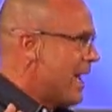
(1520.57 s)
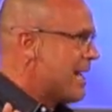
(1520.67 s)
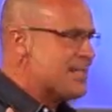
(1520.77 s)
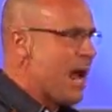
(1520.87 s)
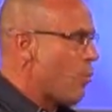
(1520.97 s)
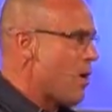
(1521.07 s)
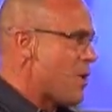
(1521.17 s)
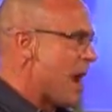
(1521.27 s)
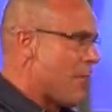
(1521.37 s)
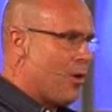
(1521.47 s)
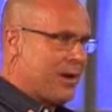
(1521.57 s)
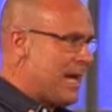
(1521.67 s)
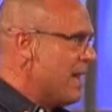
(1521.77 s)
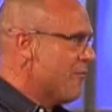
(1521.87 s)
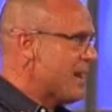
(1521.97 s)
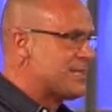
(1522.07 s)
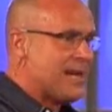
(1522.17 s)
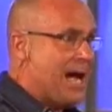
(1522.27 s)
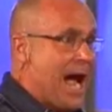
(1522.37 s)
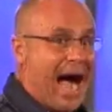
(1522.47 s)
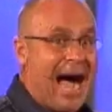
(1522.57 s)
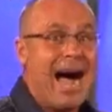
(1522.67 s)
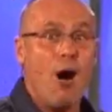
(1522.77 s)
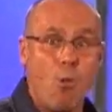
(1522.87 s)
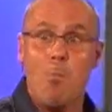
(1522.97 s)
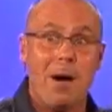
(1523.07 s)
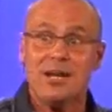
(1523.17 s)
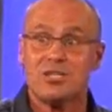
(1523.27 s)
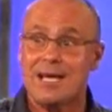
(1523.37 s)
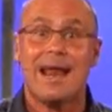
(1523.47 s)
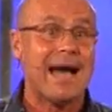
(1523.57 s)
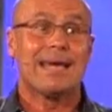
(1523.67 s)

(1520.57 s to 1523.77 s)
It's not whether or not I'm going to give. It's how much can I